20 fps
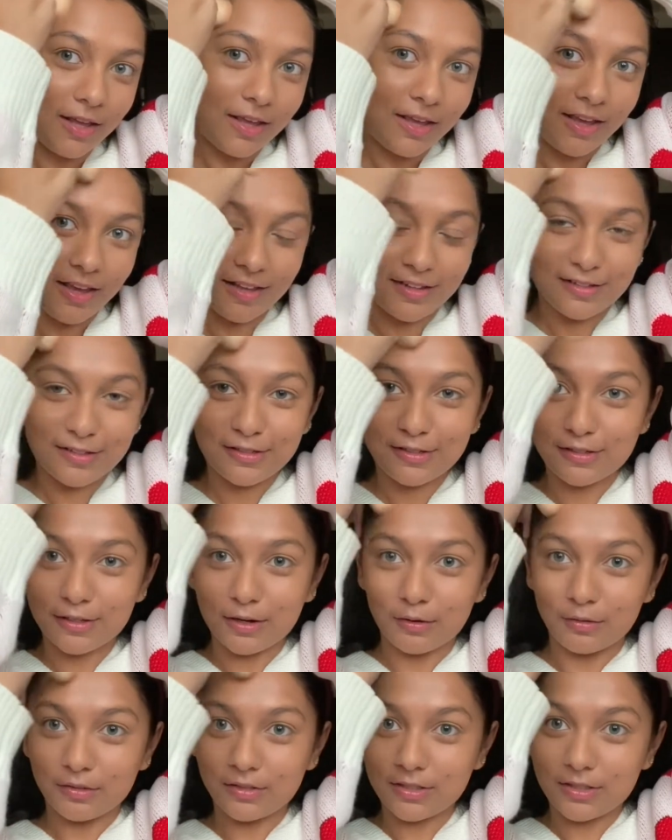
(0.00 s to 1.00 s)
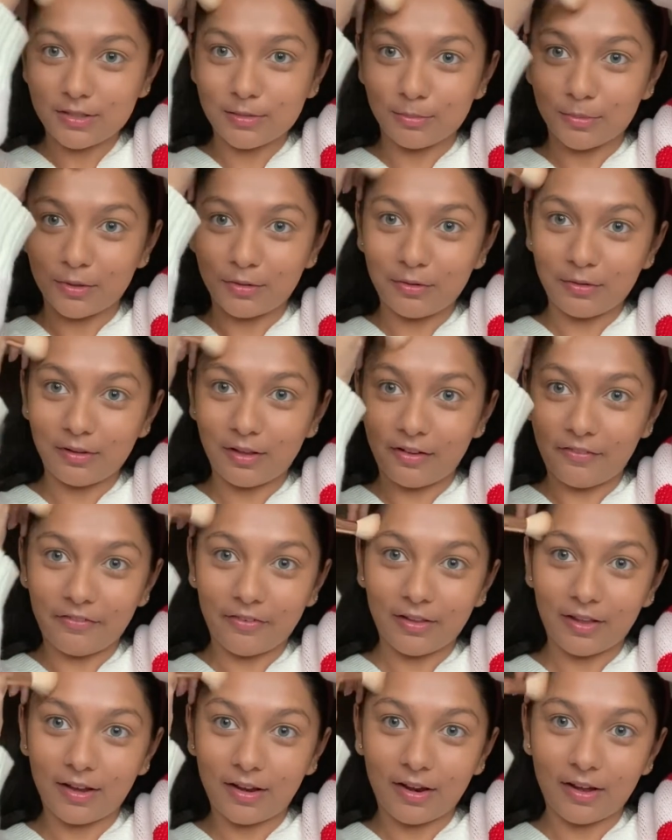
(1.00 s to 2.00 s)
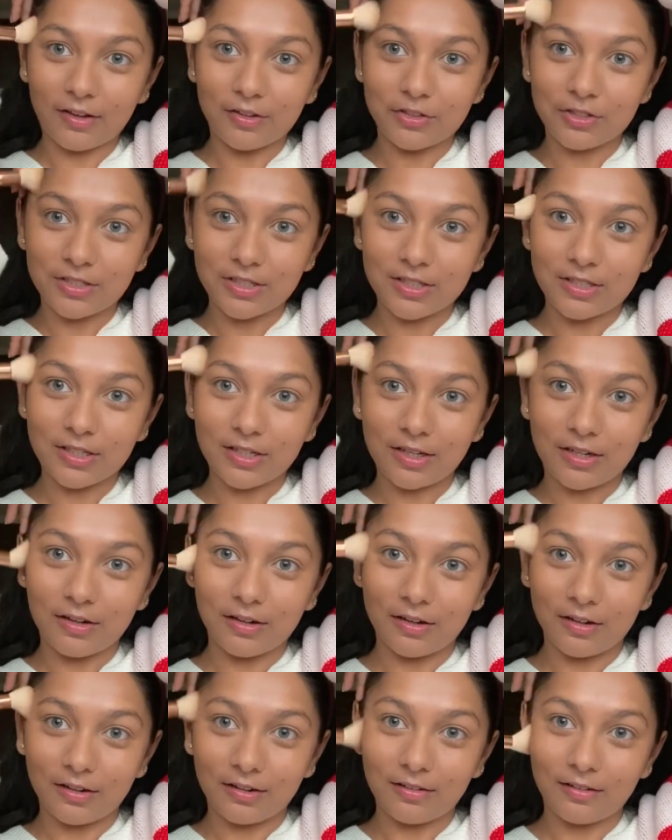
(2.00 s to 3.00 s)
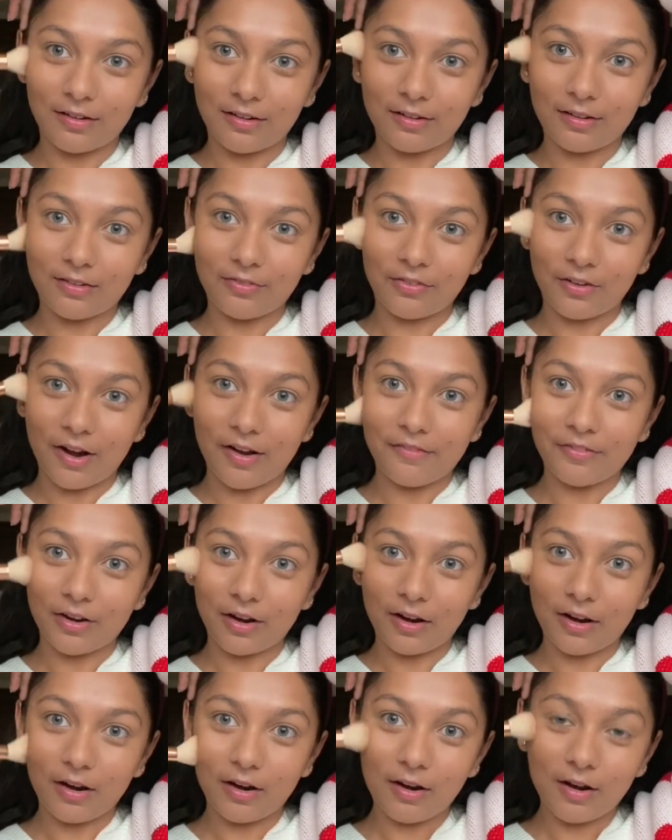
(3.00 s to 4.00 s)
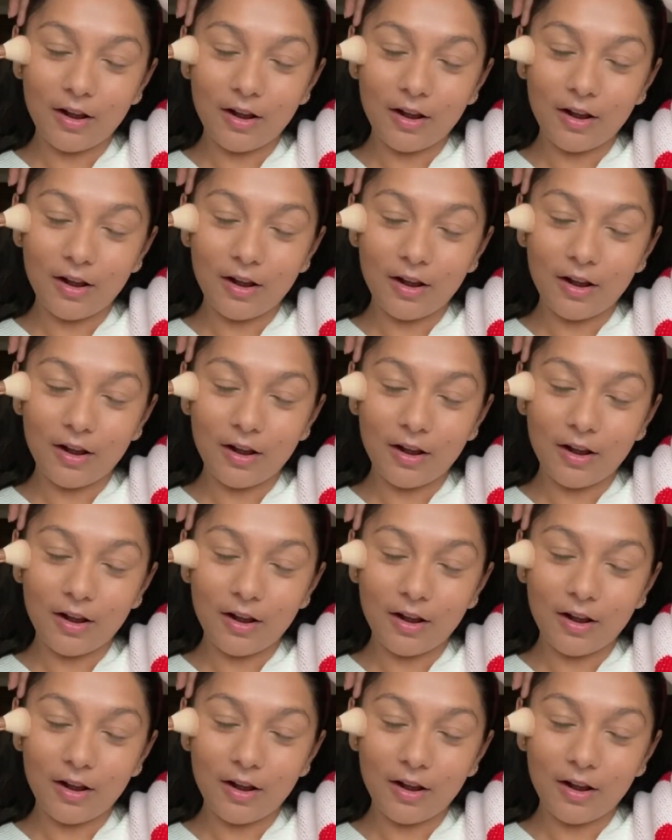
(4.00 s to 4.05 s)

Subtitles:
It's so smooth. I feel like I could just sit here and do this forever.